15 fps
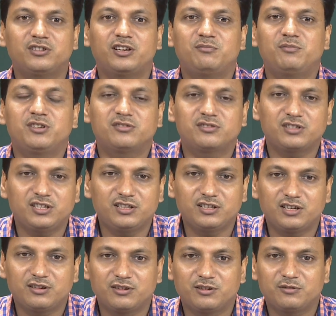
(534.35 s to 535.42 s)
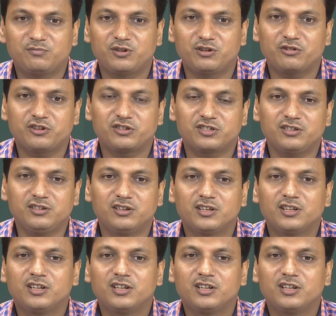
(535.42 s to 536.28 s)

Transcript: that means in the precaution.